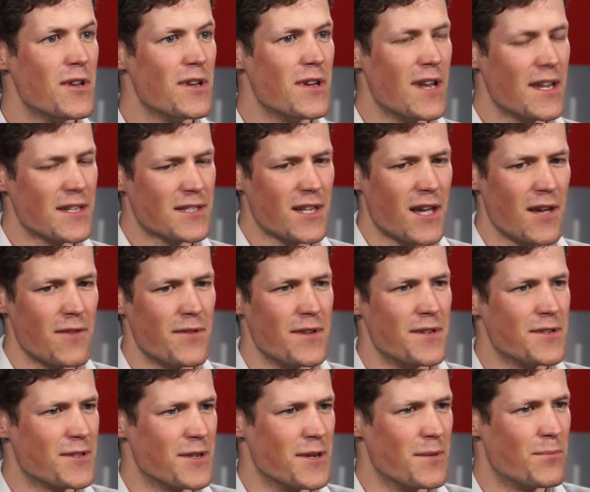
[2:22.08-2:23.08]
Let's dive
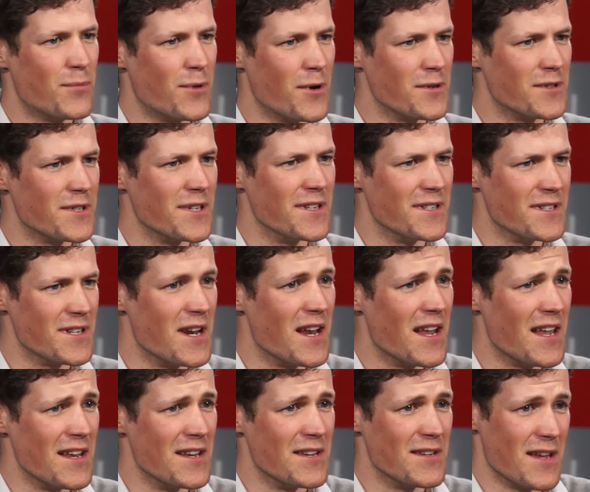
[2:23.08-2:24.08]
into proteins
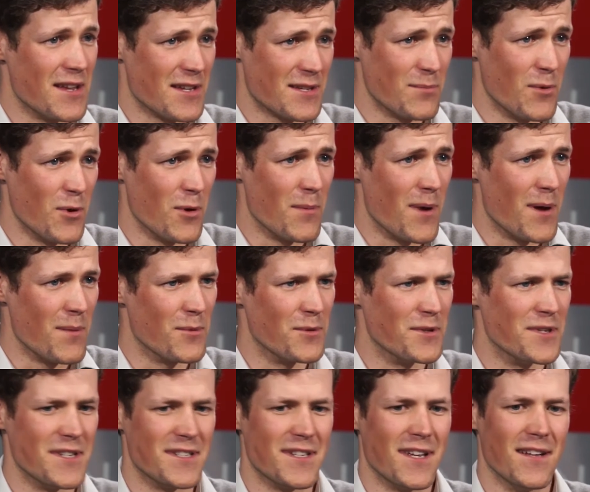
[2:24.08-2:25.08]
in a small amount more
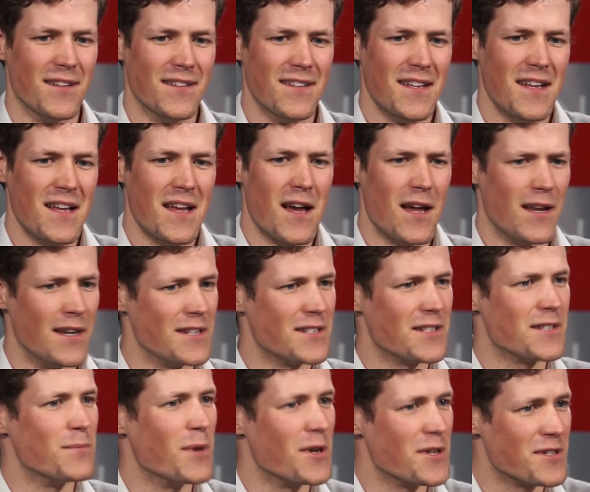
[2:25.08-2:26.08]
detail, at
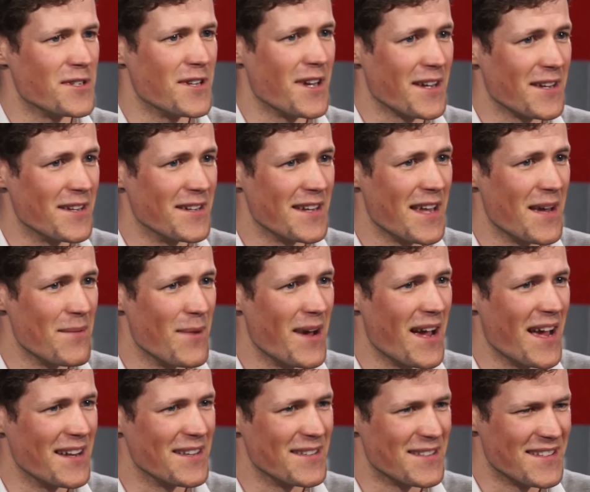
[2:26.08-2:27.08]
least as much as I can get my
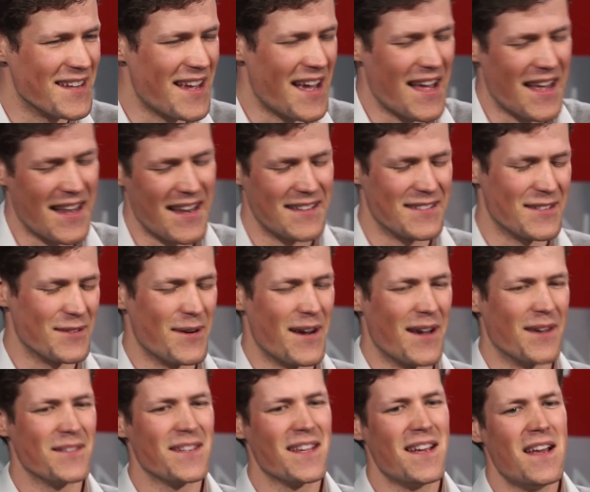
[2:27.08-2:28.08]
hands
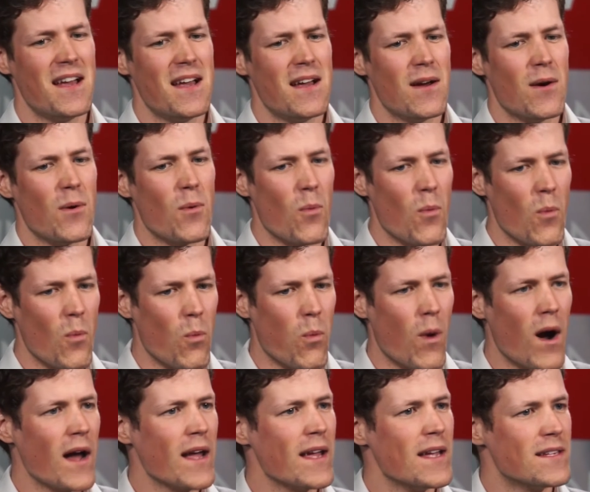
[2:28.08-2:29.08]
around.
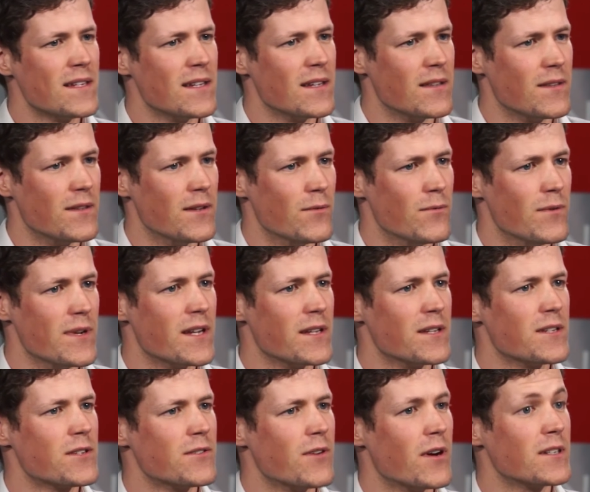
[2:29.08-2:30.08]
Why is it that
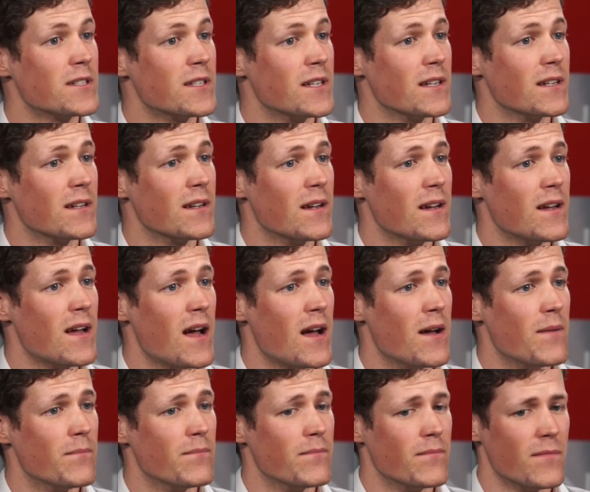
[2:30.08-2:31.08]
reconstructing
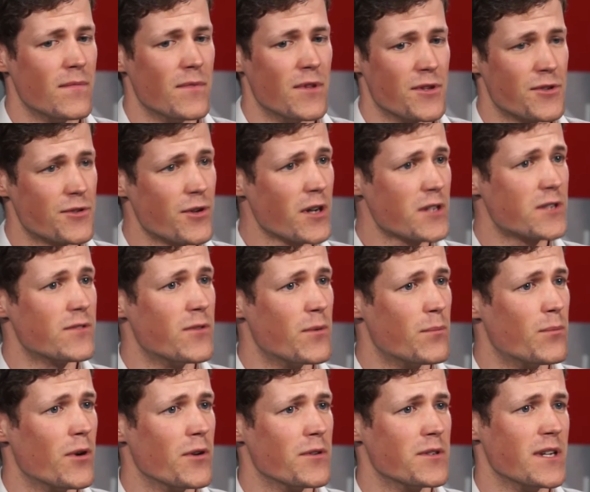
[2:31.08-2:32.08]
the structure
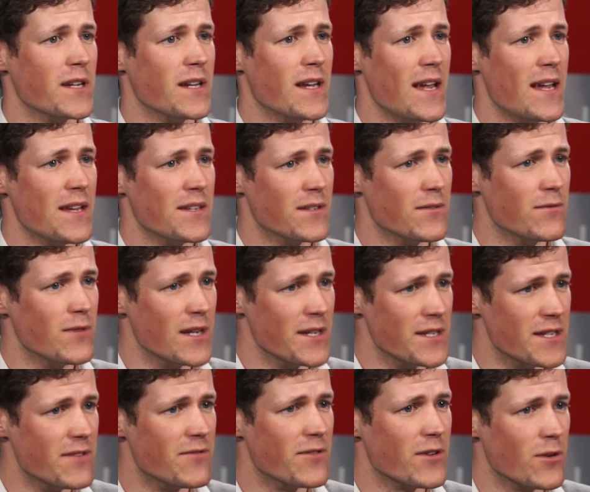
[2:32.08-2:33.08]
of a protein is a really
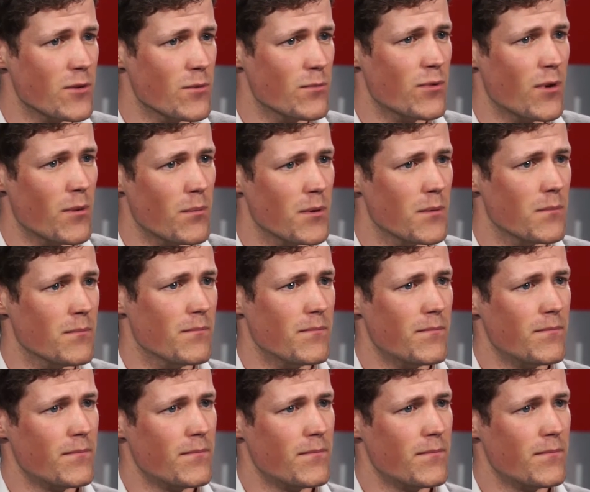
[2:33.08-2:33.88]
difficult problem?